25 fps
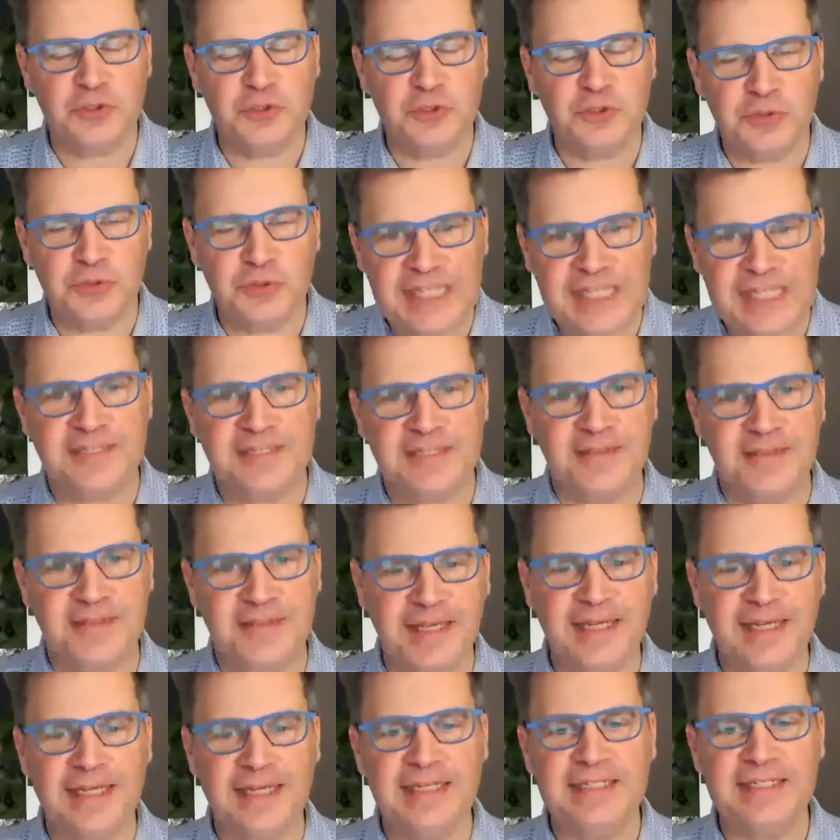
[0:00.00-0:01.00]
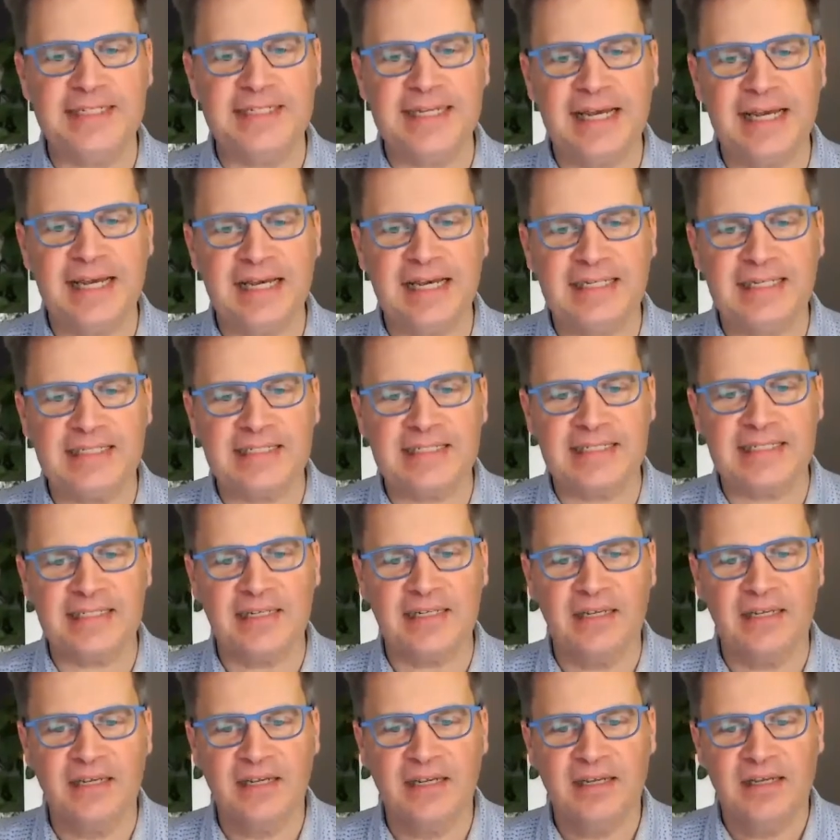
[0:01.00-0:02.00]
great thing is that
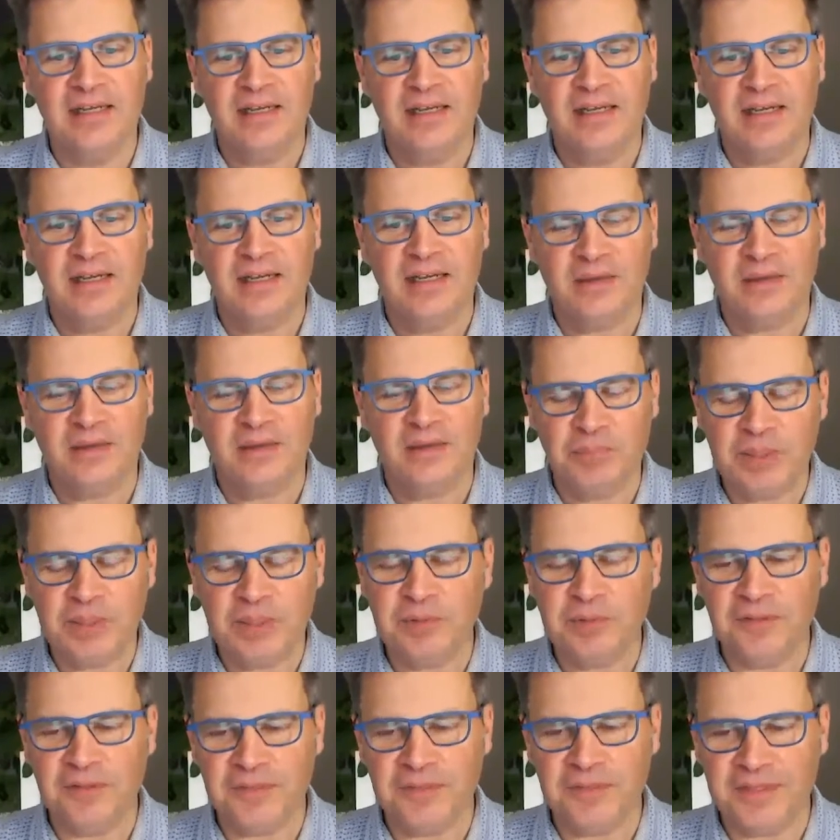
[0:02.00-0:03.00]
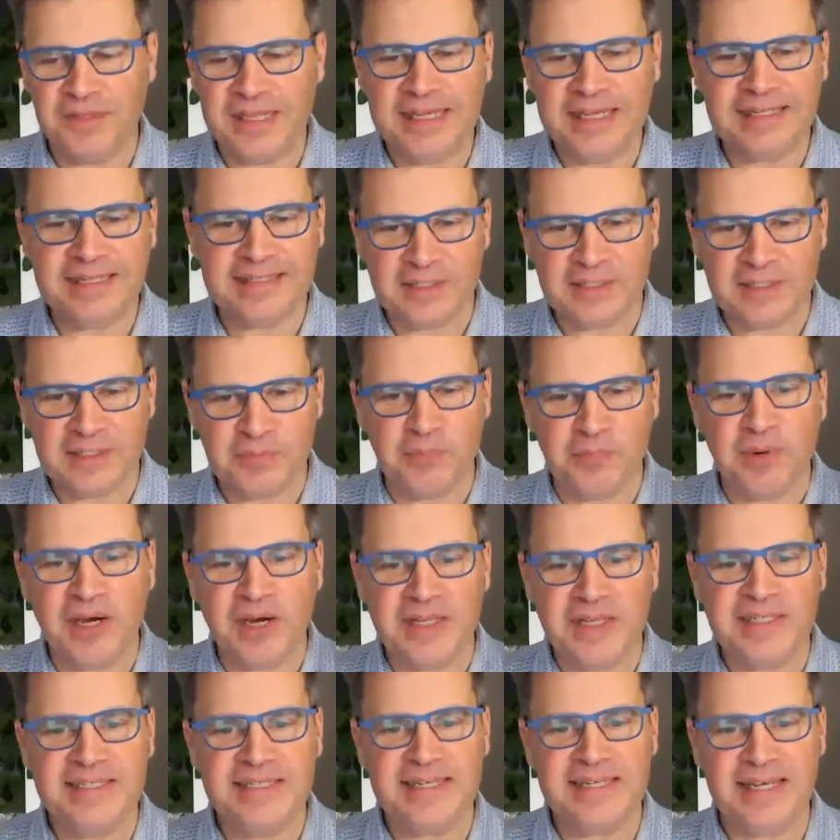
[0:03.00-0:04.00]
people think that
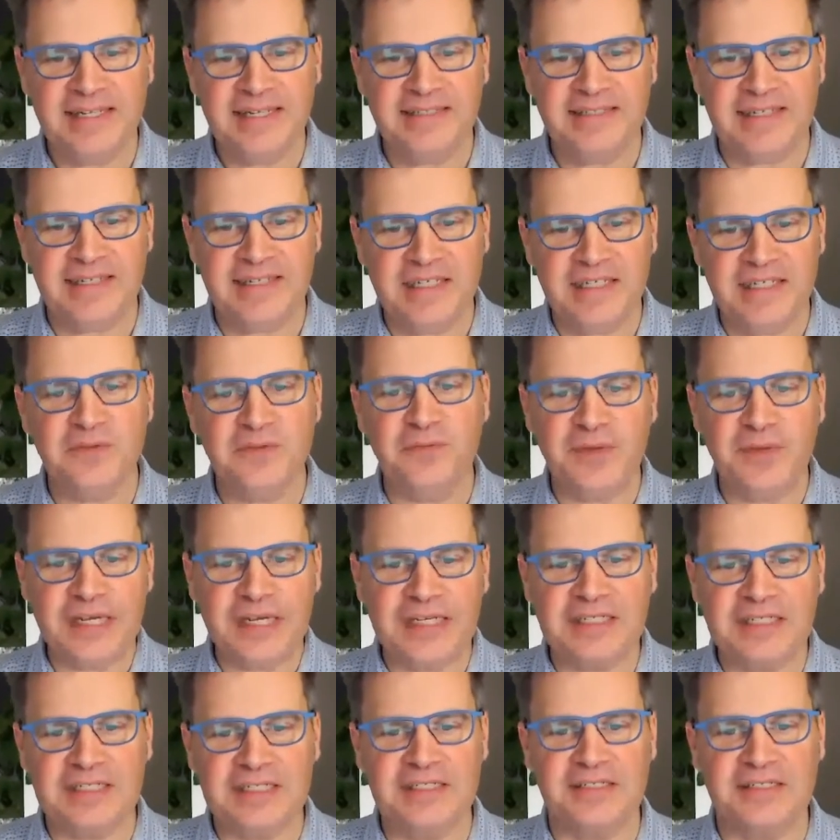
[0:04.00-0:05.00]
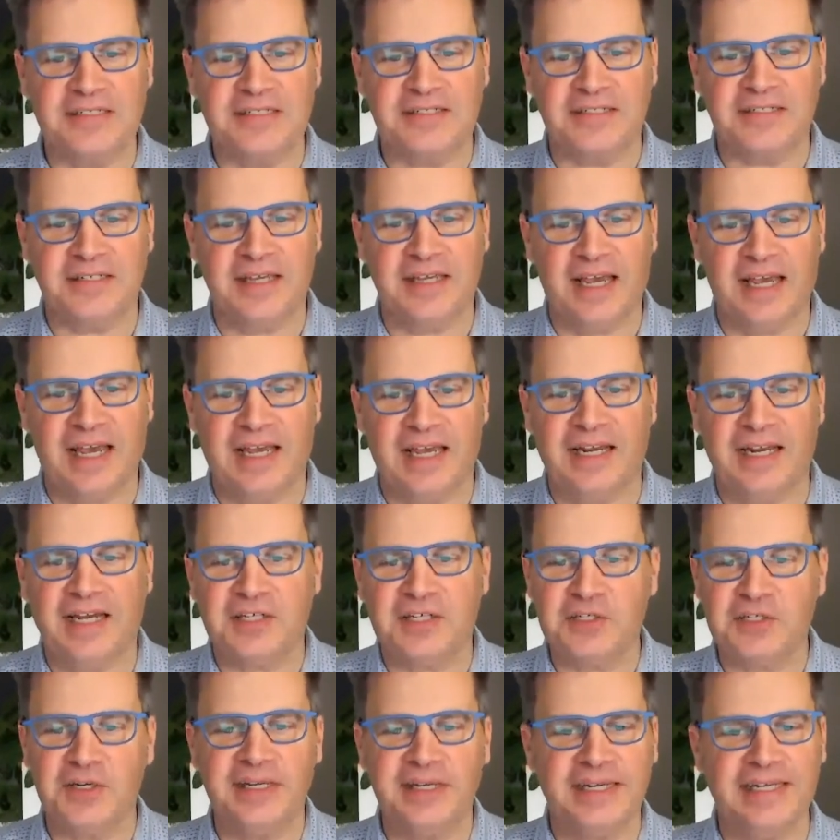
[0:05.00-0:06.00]
mindset is fixed, and
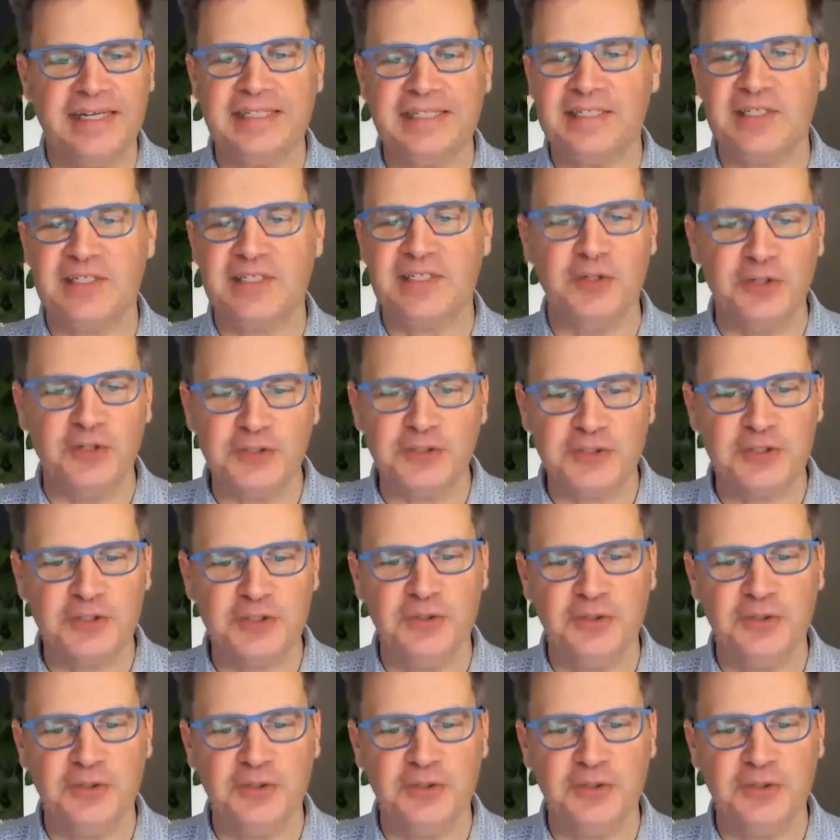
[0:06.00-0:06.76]
actually it's not.